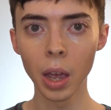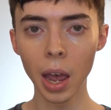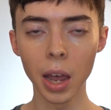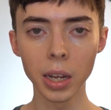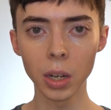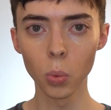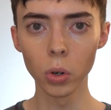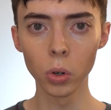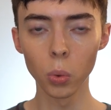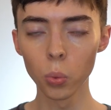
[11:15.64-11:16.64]
and it
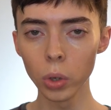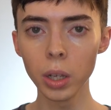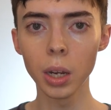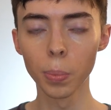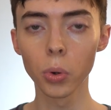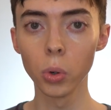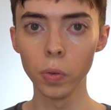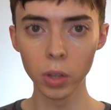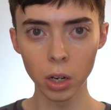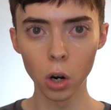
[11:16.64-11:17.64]
will really
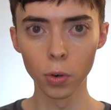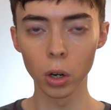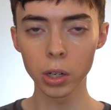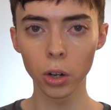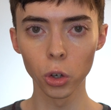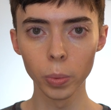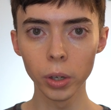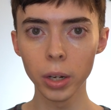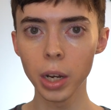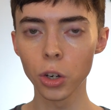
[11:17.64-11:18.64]
improve the overall
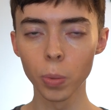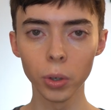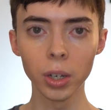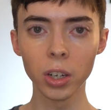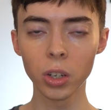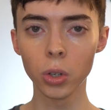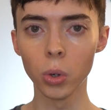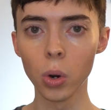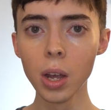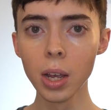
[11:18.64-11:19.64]
tolerability and your ability
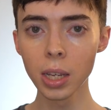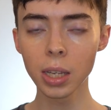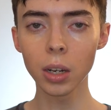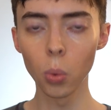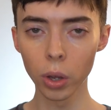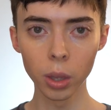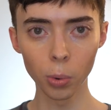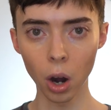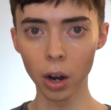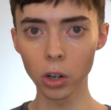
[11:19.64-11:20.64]
to stick with the
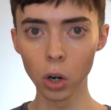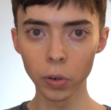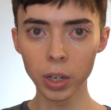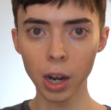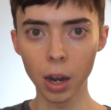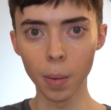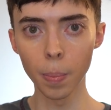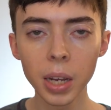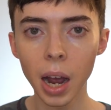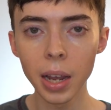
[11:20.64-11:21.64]
product over time.
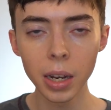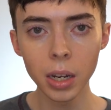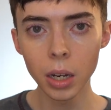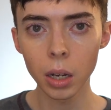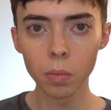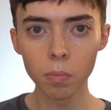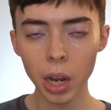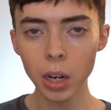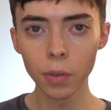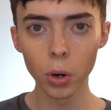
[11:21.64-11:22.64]
But yeah,
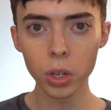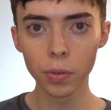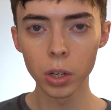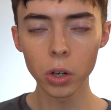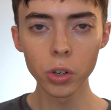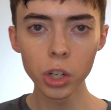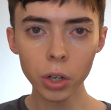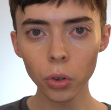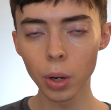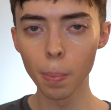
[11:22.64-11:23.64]
any adverse events are
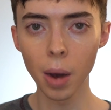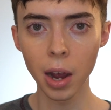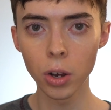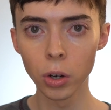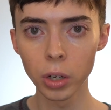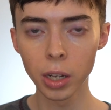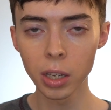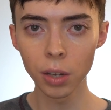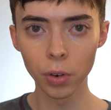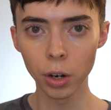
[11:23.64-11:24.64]
generally mild in
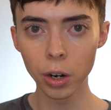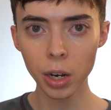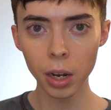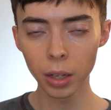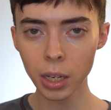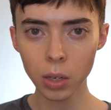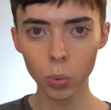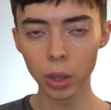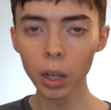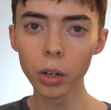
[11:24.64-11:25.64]
severity, at least
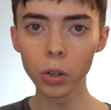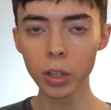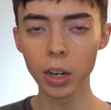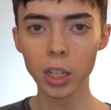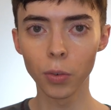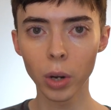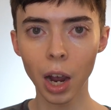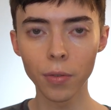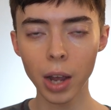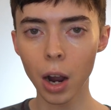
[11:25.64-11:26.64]
with the clinical studies that we
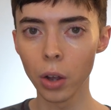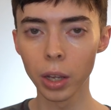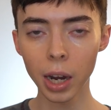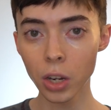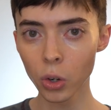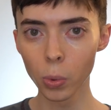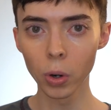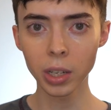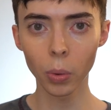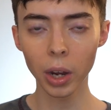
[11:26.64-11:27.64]
have now and the case
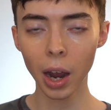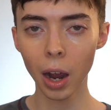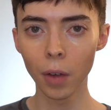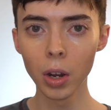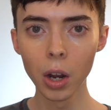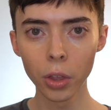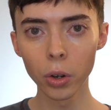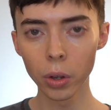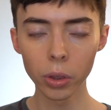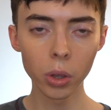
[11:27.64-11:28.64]
reports that we have,
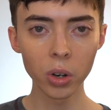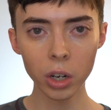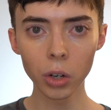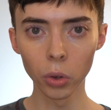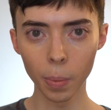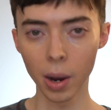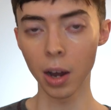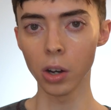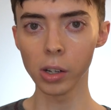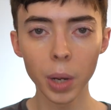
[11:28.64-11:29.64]
they're generally
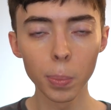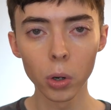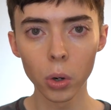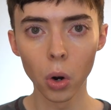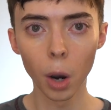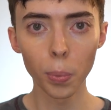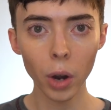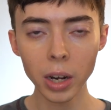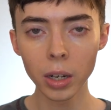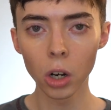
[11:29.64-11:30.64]
mild. People who are
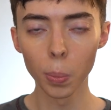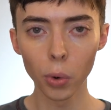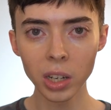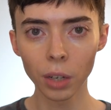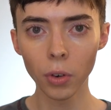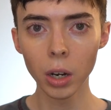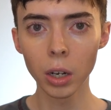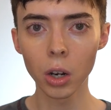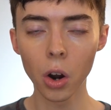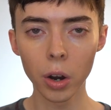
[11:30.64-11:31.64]
pregnant or
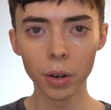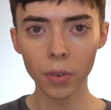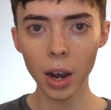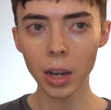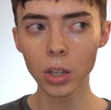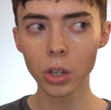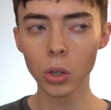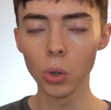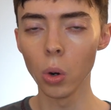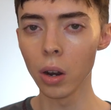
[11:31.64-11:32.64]
breastfeeding are advised
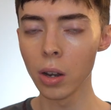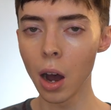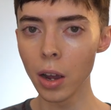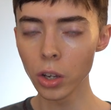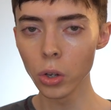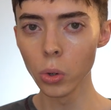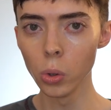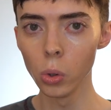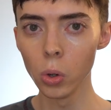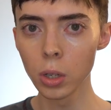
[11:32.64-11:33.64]
to not
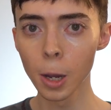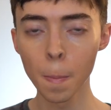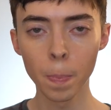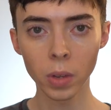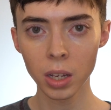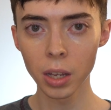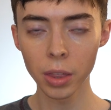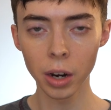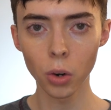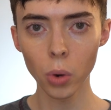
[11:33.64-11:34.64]
use
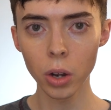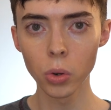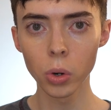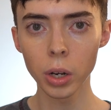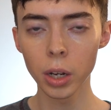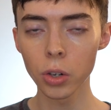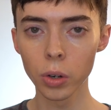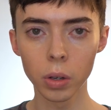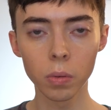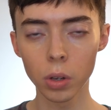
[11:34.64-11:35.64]
synthetic retinoids or
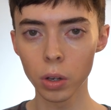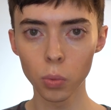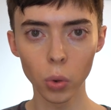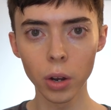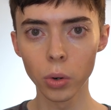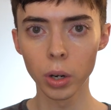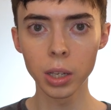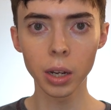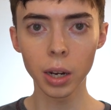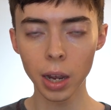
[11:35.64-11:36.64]

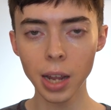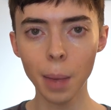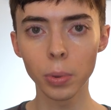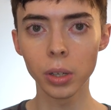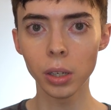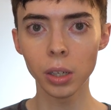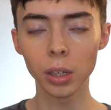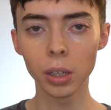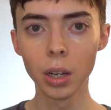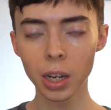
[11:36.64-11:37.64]
retinoids like
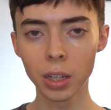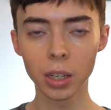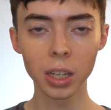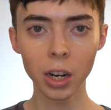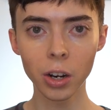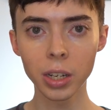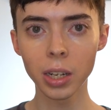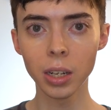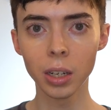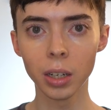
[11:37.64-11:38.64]
Adapalene,
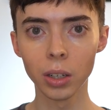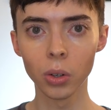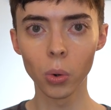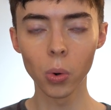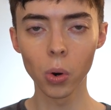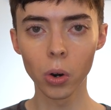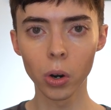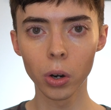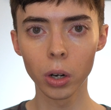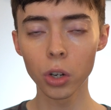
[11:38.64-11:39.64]
tazarotene,
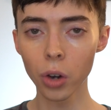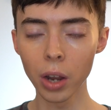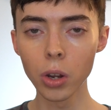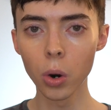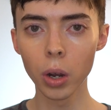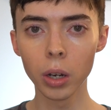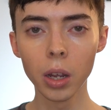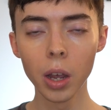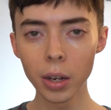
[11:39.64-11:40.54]
or tretinoin.